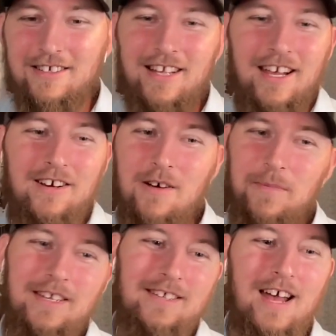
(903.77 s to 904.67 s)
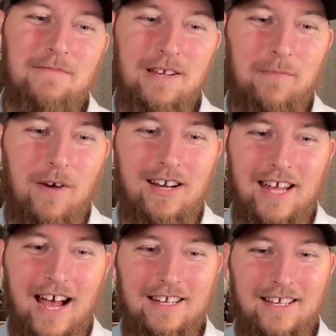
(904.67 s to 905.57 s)
understand companies got to make
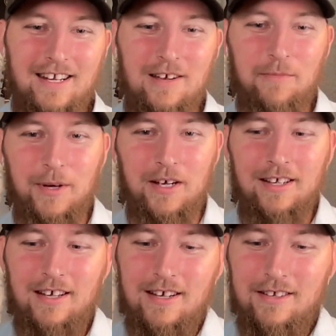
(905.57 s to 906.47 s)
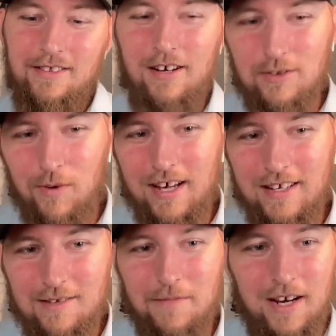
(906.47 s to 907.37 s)
money. I get it, but there's
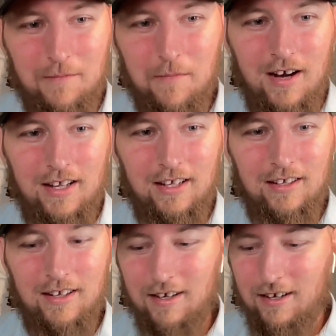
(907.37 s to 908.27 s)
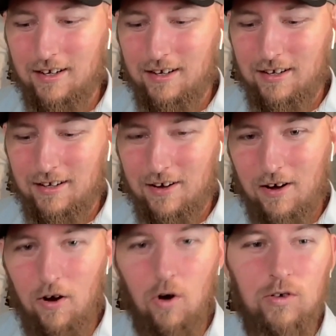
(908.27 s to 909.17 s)
ways to make money
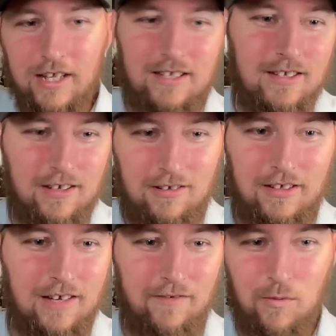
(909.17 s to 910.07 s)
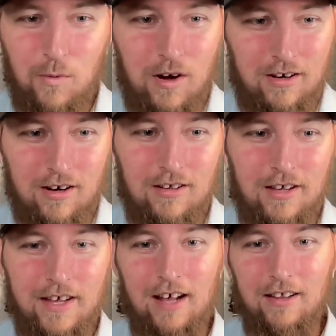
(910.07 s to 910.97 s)
holistically, if you want to call
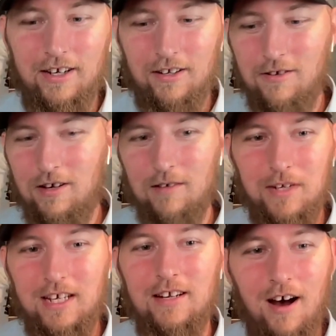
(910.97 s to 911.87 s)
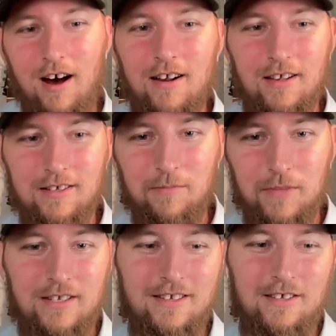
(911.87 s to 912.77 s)
it that. Like you can be an honest
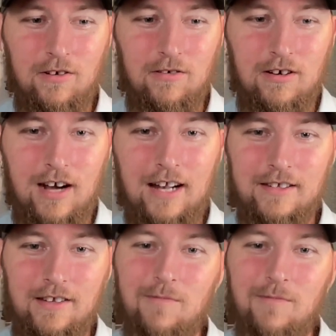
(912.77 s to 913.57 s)
business owner and